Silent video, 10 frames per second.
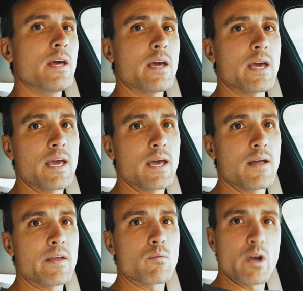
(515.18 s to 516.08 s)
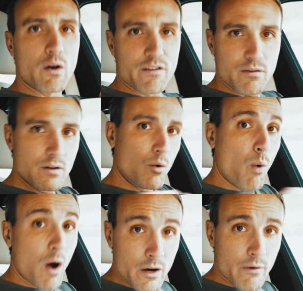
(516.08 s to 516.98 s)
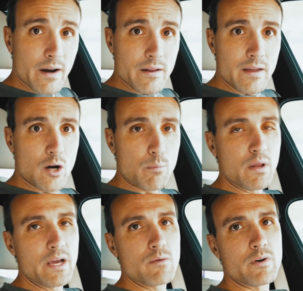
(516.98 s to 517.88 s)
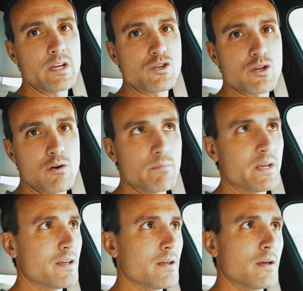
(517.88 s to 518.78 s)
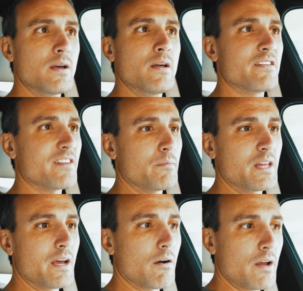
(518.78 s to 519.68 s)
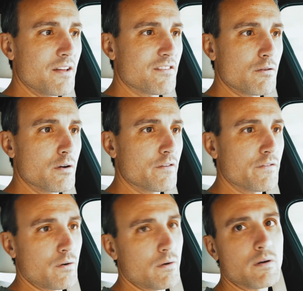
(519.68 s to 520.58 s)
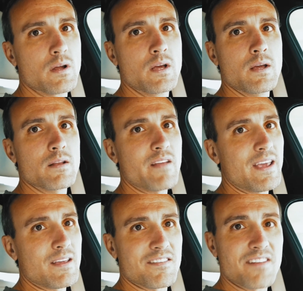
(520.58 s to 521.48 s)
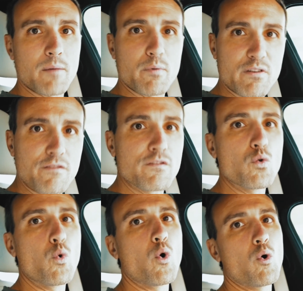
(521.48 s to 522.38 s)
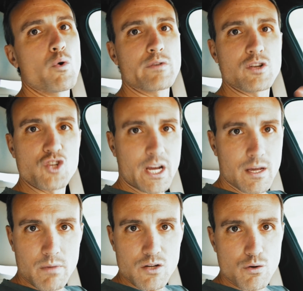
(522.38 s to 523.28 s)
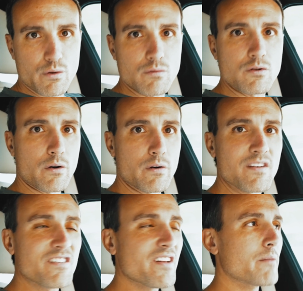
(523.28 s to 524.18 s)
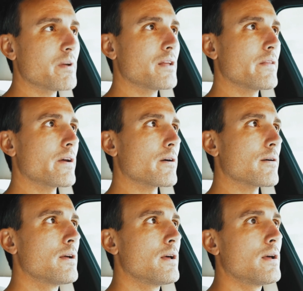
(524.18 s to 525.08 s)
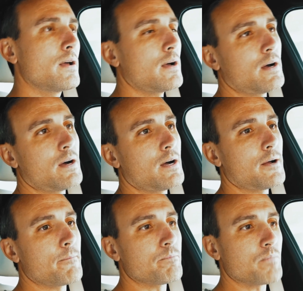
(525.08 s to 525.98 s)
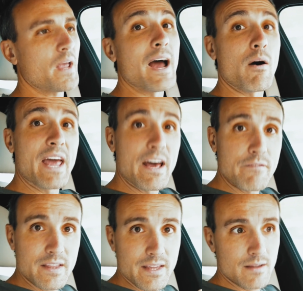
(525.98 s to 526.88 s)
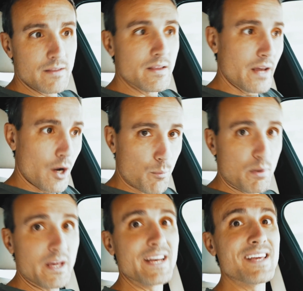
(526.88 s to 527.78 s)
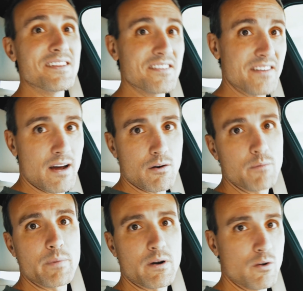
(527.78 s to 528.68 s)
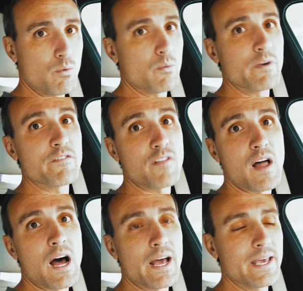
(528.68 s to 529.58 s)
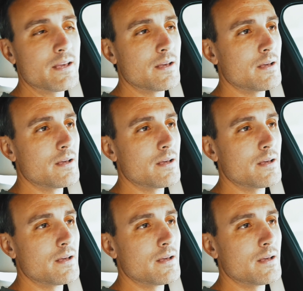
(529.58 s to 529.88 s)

And then we also did a walk around of the airplane where he showed me some of the areas to look for taking samples of fuel, to check it, make sure there's no dirt and sediment in there, um, how heavy the, the airplane is now compared to what we fly,